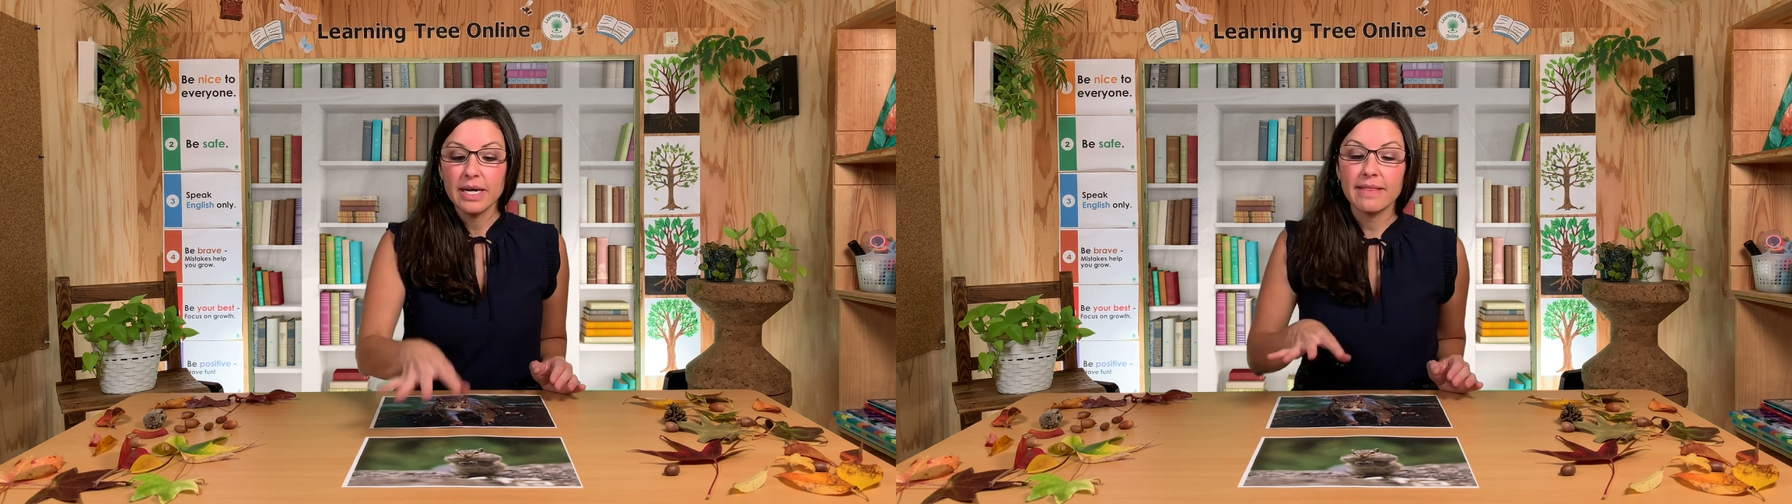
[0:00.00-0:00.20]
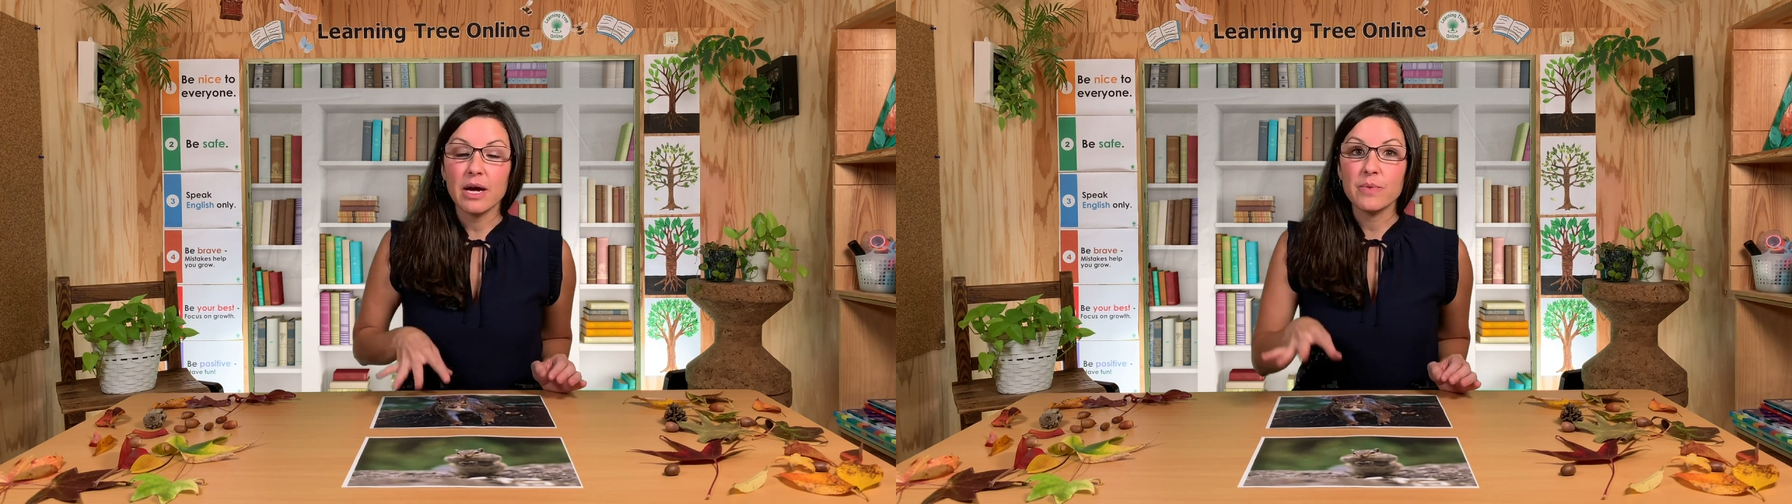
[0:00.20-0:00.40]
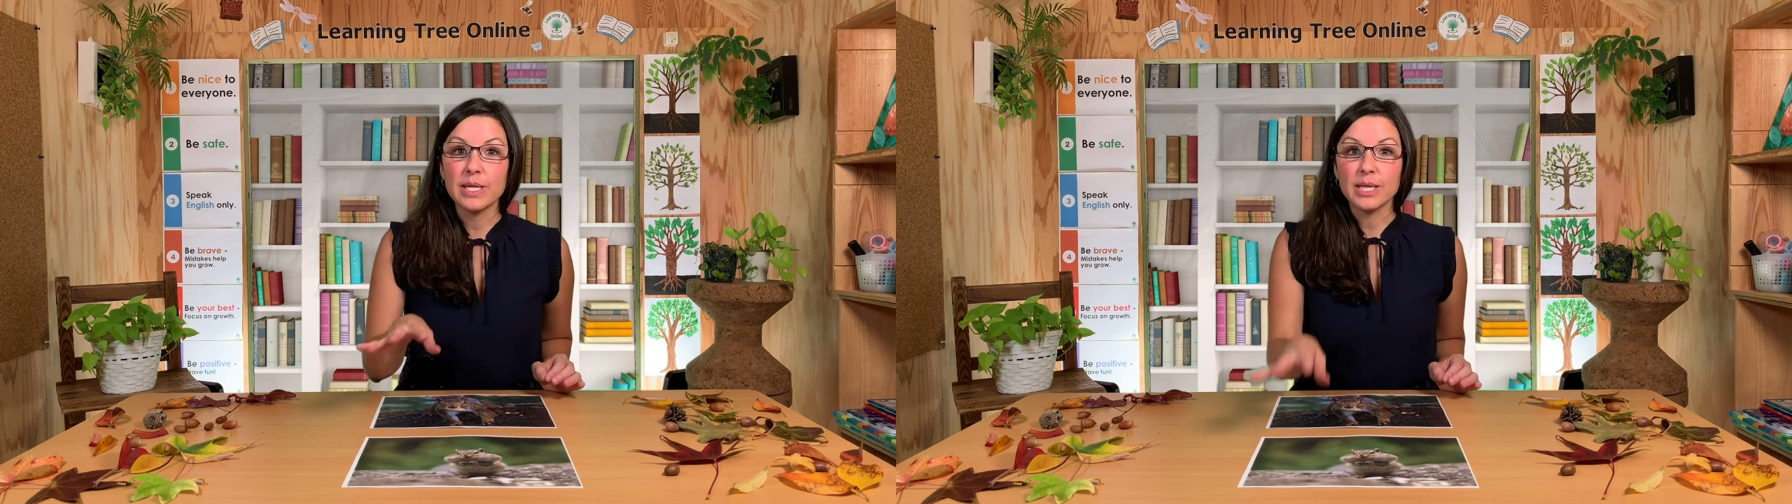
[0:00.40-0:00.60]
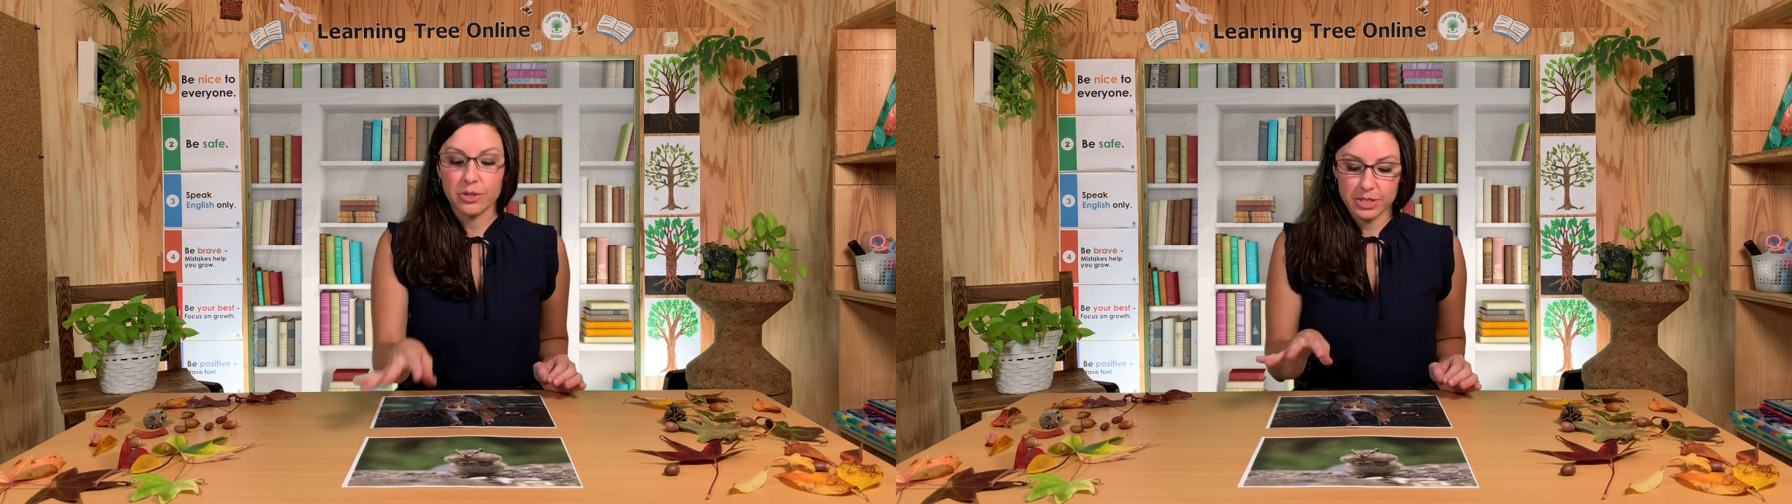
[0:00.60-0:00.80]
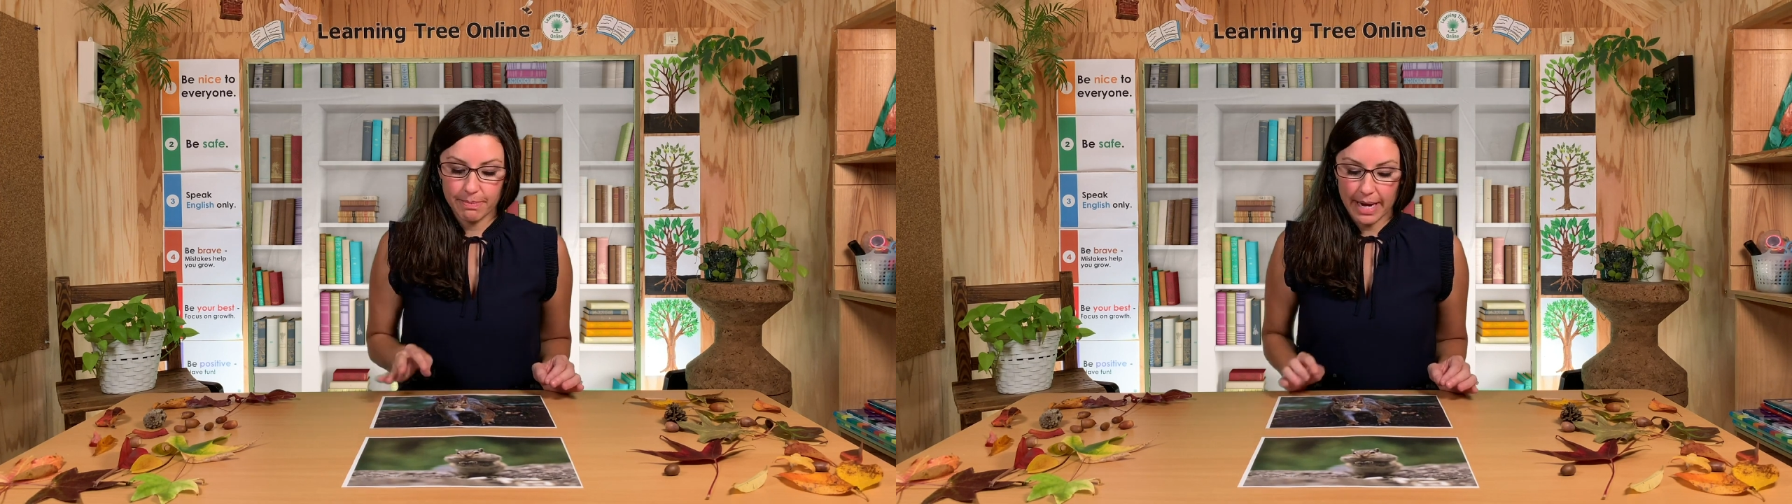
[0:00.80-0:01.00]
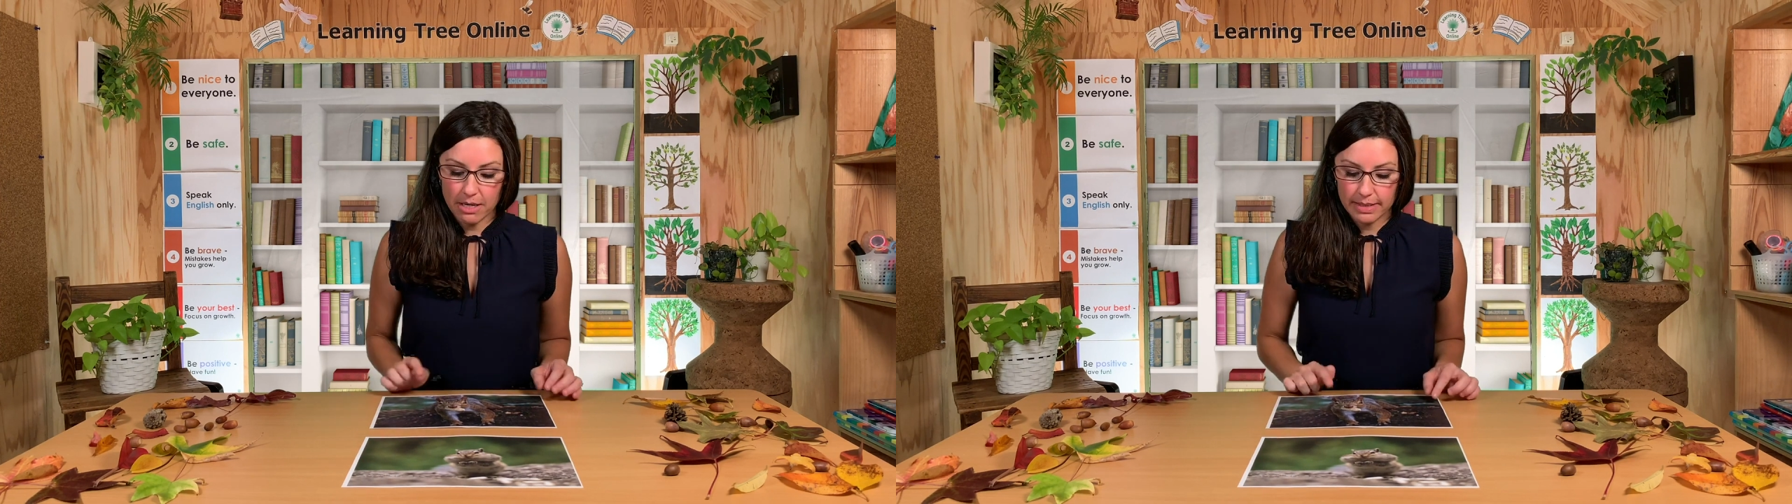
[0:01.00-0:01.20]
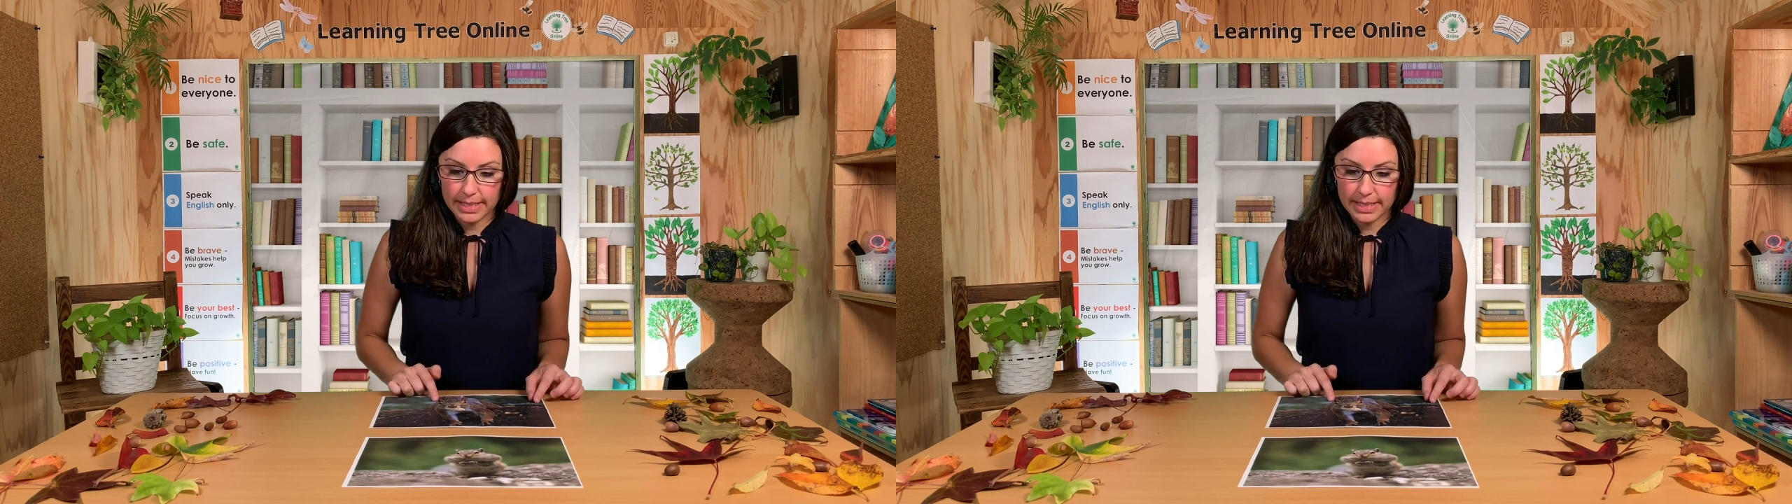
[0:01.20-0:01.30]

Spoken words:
that we learned about,